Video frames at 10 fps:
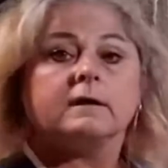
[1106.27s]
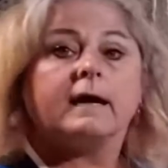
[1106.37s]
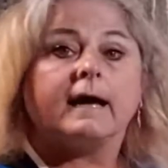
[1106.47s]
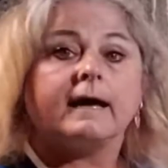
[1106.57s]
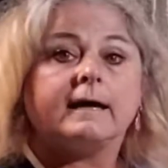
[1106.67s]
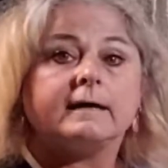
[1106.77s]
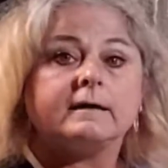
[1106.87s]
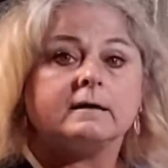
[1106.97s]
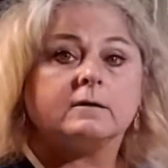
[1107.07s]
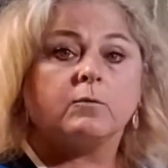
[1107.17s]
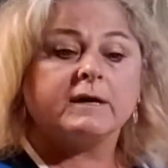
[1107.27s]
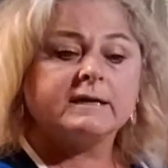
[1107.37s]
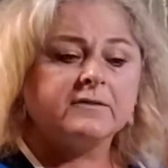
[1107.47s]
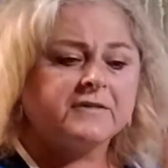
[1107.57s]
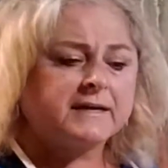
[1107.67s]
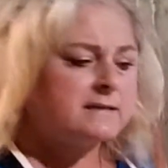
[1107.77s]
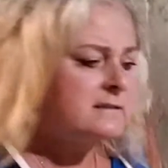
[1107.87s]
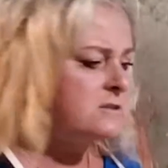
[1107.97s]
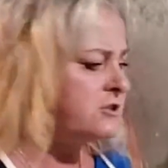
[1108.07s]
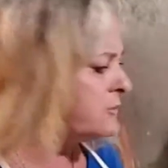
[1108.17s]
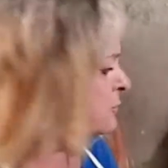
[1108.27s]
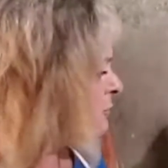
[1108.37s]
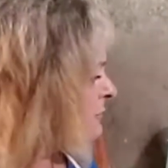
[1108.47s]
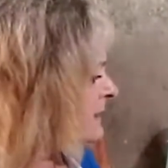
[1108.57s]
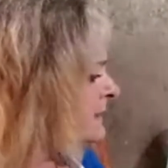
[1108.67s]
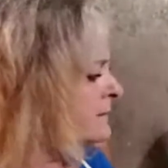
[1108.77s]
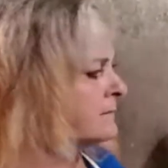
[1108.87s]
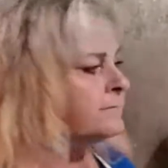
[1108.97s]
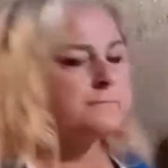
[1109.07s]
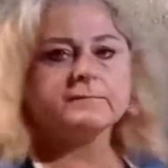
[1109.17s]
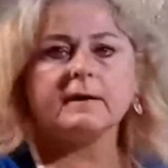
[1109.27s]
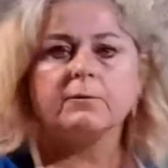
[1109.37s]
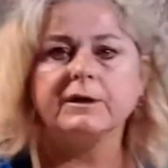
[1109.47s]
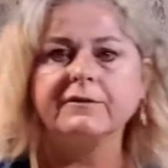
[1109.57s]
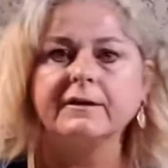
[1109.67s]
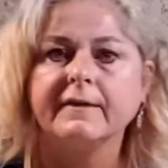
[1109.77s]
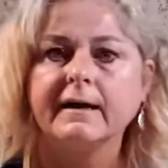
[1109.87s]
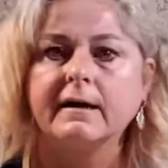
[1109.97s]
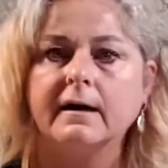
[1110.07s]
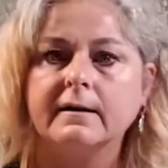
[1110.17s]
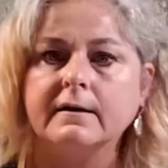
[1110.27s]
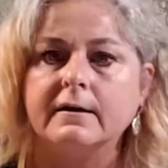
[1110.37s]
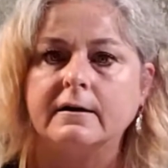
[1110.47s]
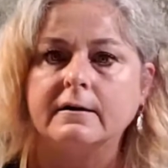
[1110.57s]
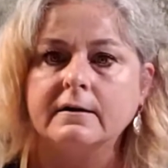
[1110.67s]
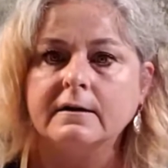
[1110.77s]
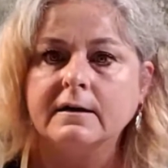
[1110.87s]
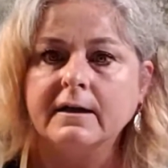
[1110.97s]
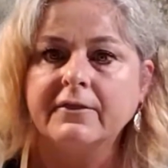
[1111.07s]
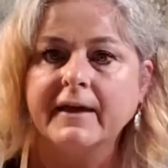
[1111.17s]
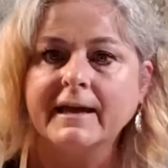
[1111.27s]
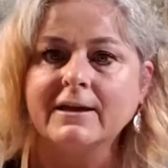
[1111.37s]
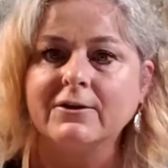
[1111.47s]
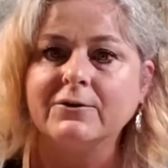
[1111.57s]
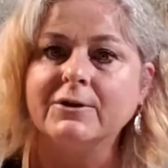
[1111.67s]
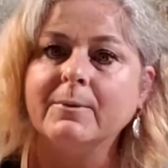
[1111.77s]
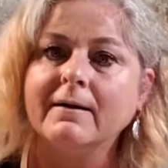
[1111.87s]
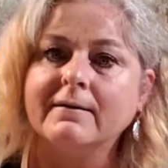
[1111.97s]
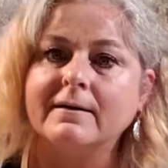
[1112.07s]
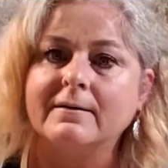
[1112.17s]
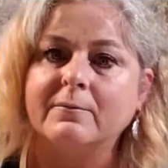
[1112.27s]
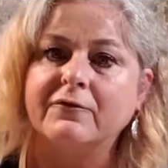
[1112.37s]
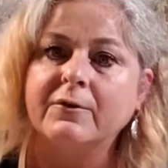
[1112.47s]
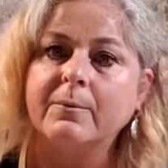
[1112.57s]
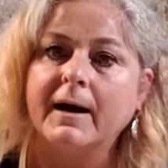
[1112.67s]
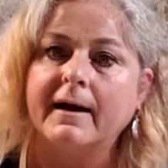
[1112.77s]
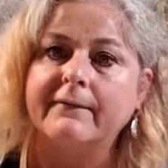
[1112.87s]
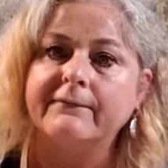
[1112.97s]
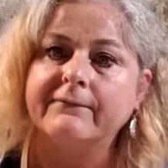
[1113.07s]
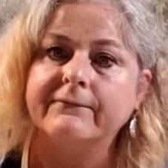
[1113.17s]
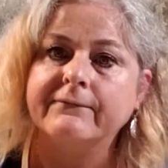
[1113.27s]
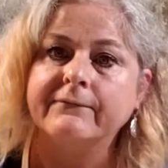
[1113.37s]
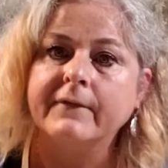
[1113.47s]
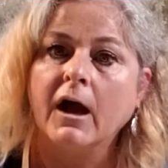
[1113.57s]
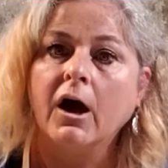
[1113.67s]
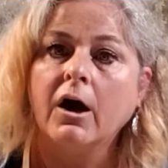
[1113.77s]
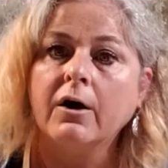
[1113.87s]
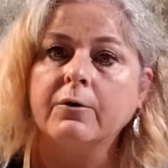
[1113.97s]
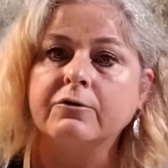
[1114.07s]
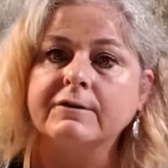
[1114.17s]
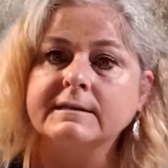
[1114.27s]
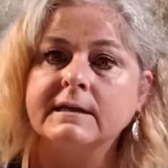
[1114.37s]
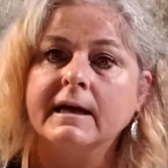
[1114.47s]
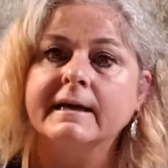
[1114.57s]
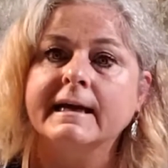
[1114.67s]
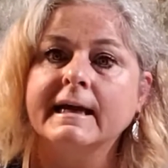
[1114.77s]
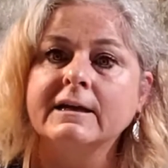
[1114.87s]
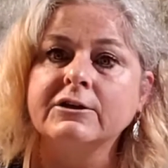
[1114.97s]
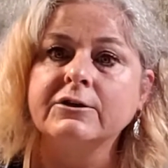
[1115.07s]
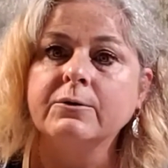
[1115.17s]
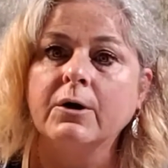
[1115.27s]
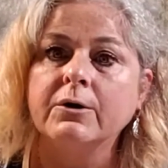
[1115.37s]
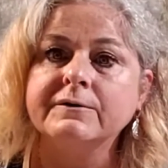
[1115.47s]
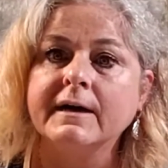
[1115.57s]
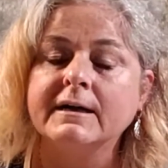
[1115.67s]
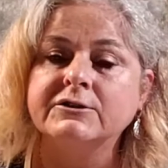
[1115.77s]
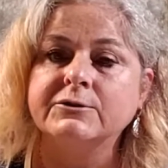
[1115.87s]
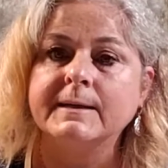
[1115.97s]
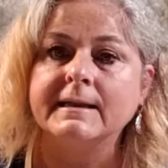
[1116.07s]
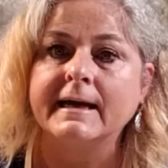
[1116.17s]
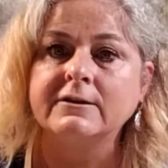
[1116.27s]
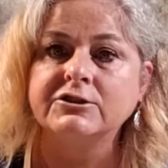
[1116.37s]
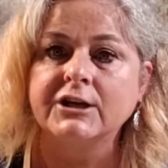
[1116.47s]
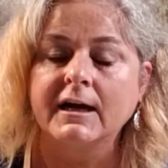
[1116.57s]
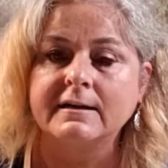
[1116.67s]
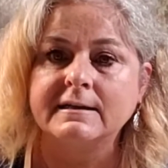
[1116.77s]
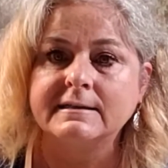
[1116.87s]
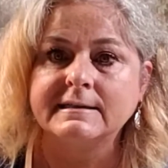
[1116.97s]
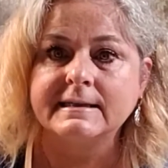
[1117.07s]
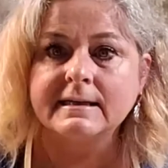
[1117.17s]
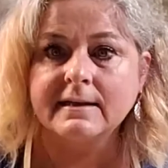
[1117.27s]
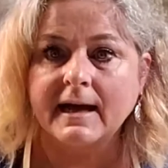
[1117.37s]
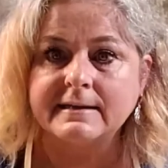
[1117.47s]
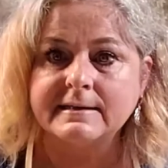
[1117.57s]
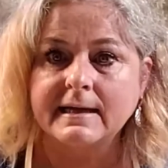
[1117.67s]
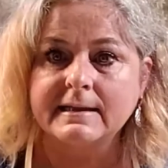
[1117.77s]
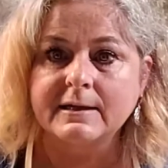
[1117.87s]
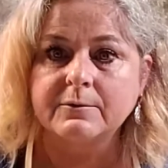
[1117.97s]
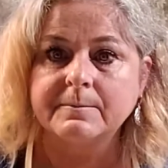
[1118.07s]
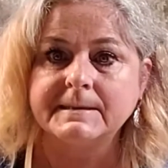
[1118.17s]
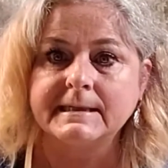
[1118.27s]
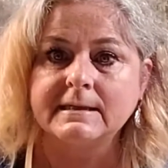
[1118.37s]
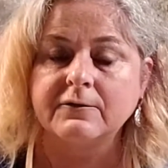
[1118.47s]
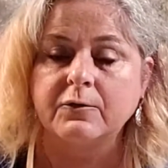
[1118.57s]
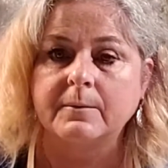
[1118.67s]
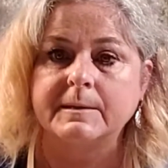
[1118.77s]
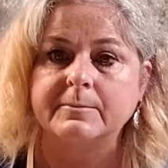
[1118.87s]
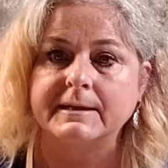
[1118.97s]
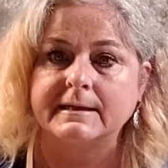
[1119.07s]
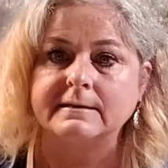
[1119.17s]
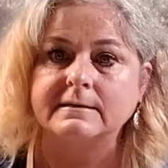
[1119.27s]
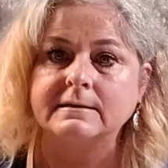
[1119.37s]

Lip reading: And what do you think? Is it too green? What do you think of that color? Thank you. You're welcome. For what? Oh, Chris, can you hold on to a layered chocolate sea glass and liquid patina for me, please?